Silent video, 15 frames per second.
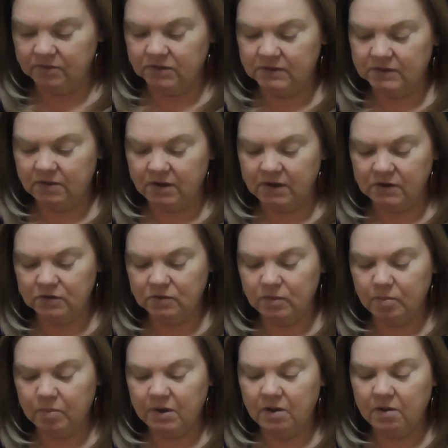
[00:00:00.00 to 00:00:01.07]
Just going to
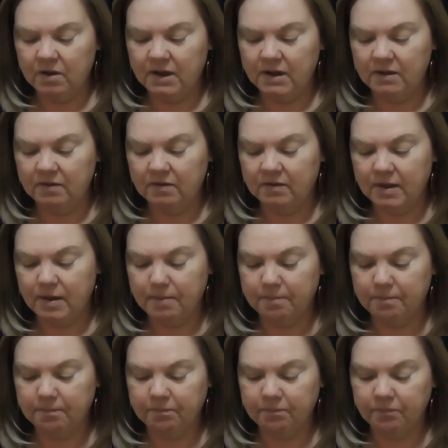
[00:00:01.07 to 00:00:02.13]
apply
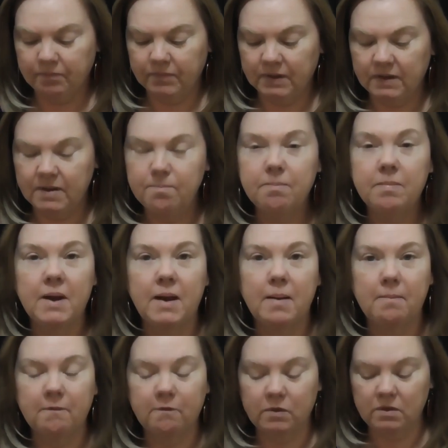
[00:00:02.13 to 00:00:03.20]
some lip
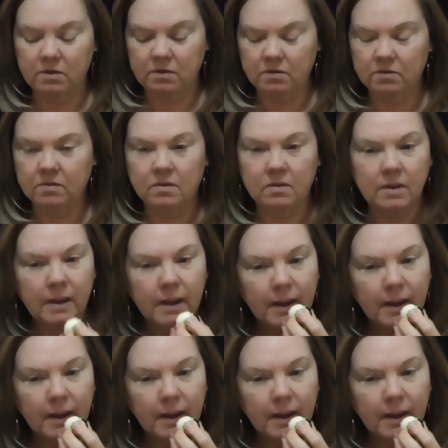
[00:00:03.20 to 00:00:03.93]
balm first.